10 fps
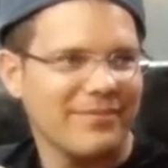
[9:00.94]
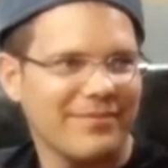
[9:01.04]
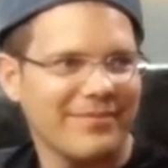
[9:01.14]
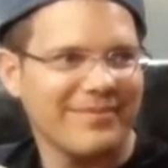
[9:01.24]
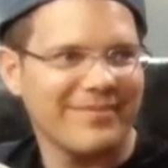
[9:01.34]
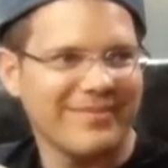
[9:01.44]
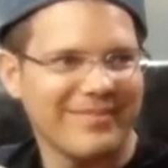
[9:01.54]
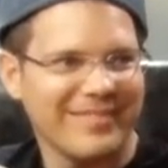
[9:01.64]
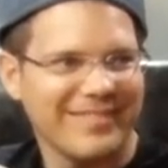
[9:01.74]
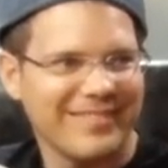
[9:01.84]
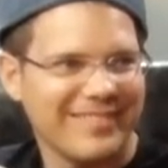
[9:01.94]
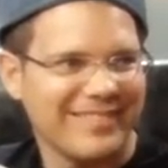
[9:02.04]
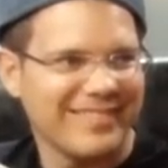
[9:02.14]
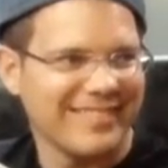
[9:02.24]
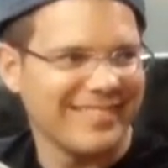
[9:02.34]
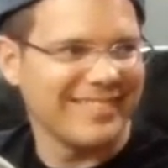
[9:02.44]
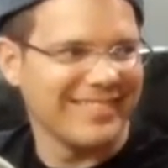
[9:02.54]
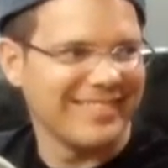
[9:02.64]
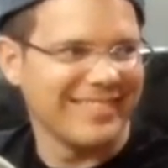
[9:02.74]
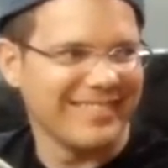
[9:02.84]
(not speaking)